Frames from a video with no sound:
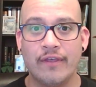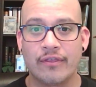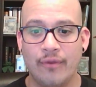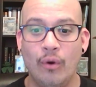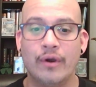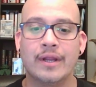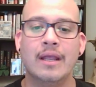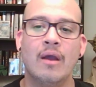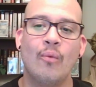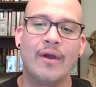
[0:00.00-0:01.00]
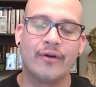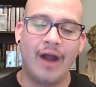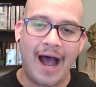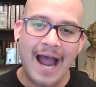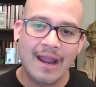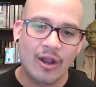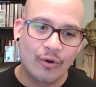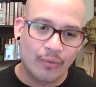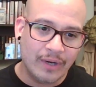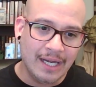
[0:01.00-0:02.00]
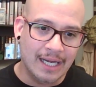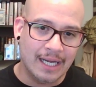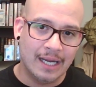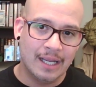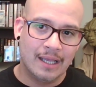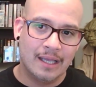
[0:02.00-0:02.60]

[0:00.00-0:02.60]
authority whether I agree